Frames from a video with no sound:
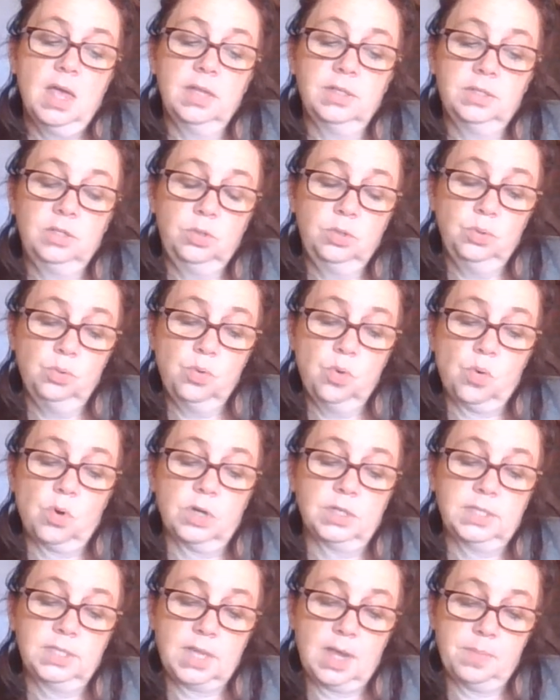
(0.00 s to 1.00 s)
has 2
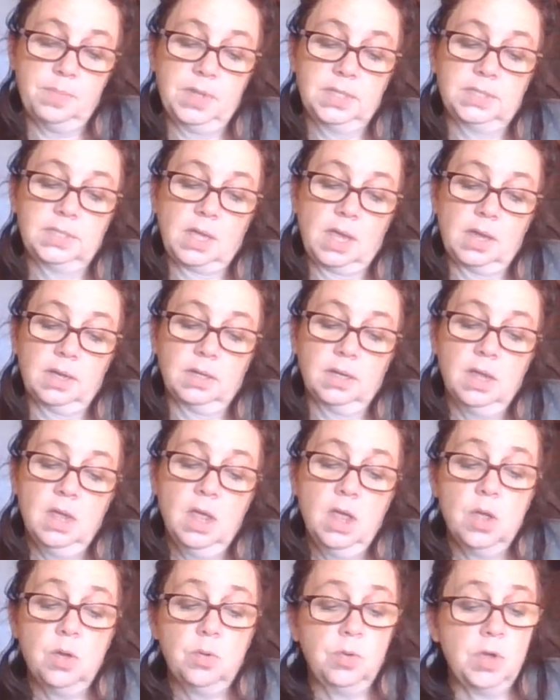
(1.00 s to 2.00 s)
doors side by side.
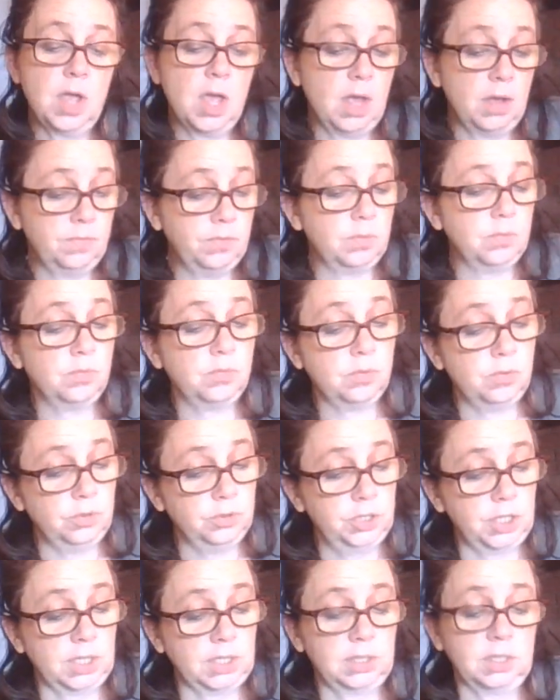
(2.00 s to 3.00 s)
We have a
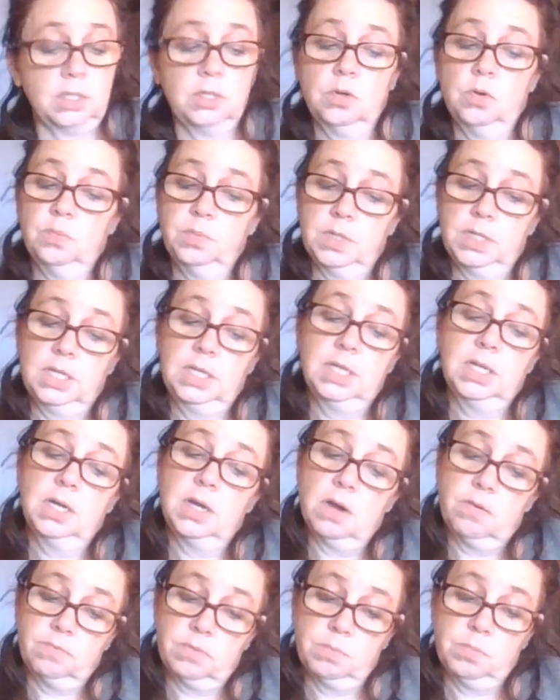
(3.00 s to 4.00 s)
rule, Jason. Nobody
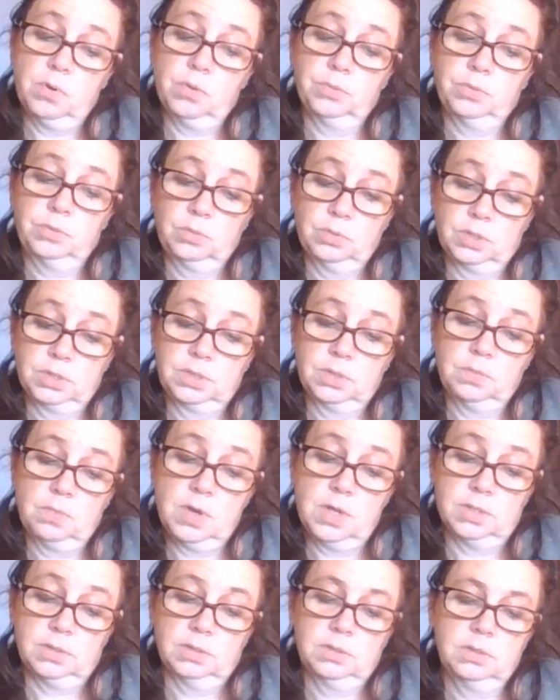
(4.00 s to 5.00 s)
can cover both doors at
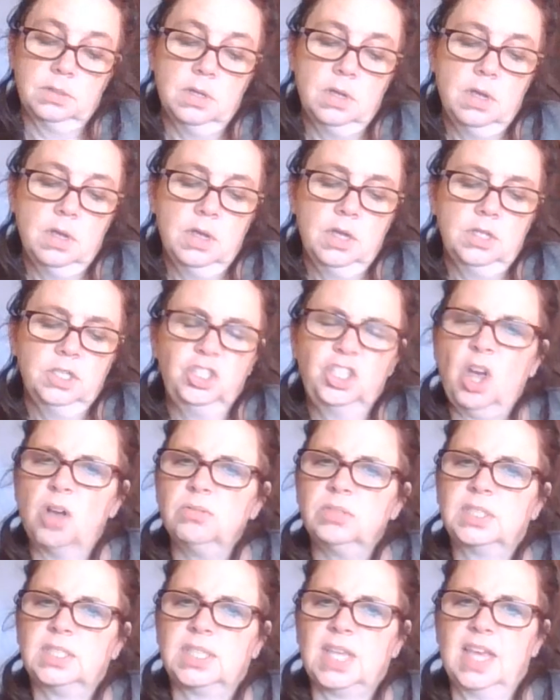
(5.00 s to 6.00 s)
once."
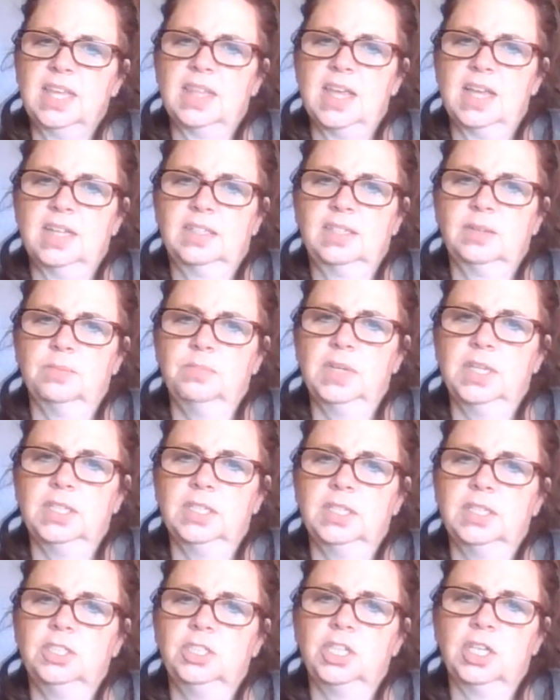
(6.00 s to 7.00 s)
"Don't say that to
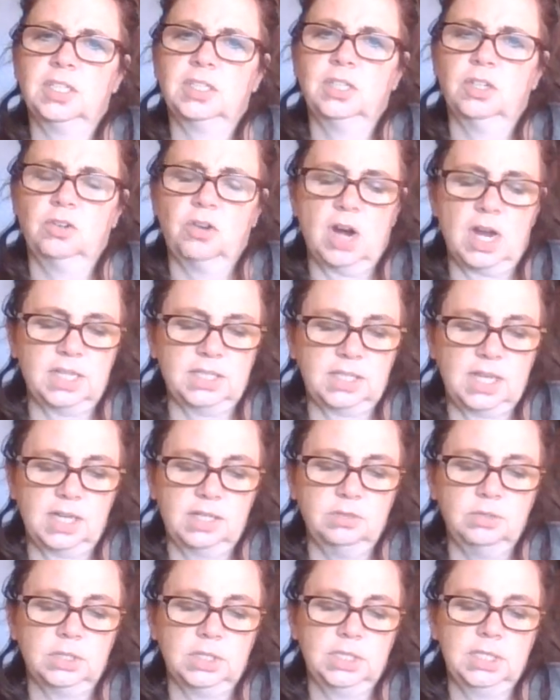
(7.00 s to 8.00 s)
me," Jason cries
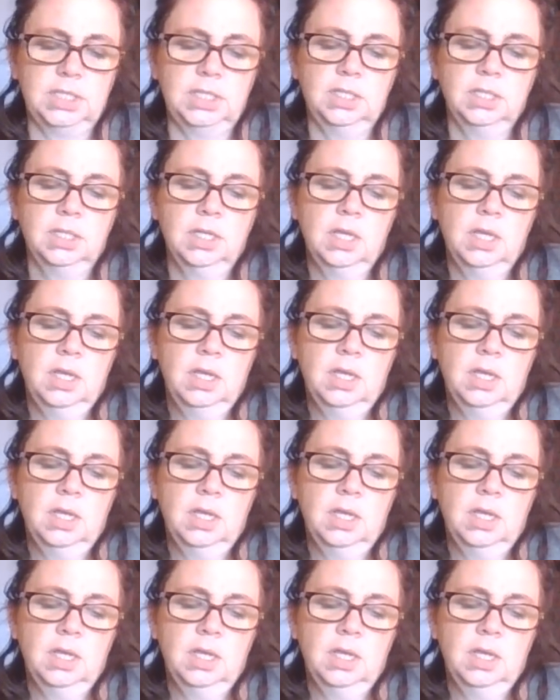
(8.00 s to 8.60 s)
angrily.